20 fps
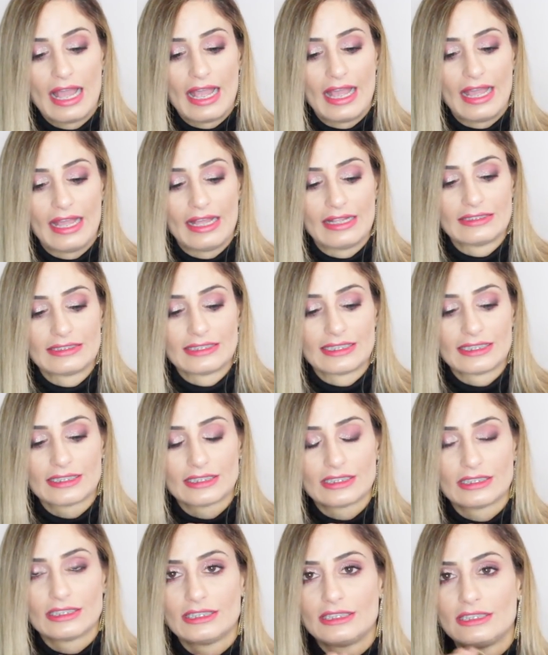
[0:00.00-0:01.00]

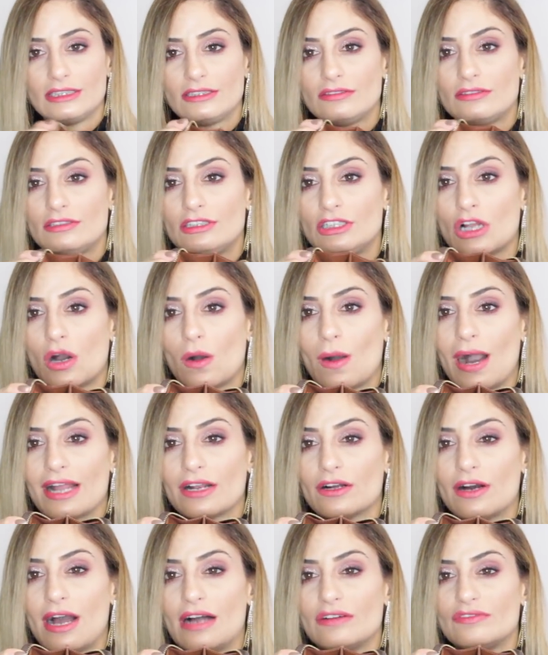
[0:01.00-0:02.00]
And you know, I
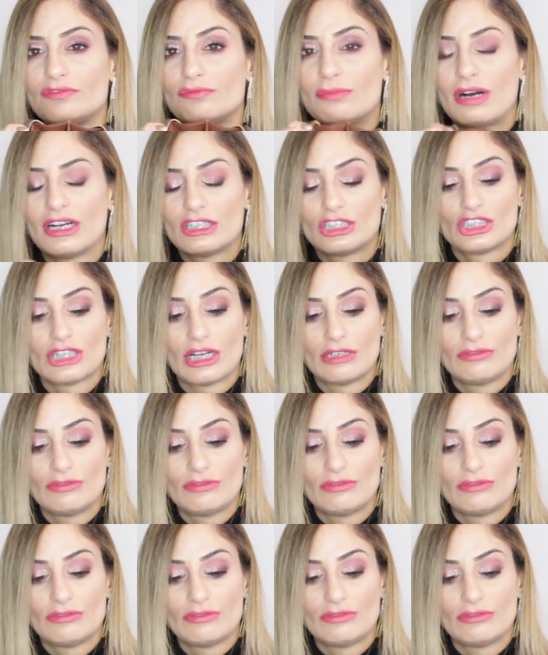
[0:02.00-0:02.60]
don't have much.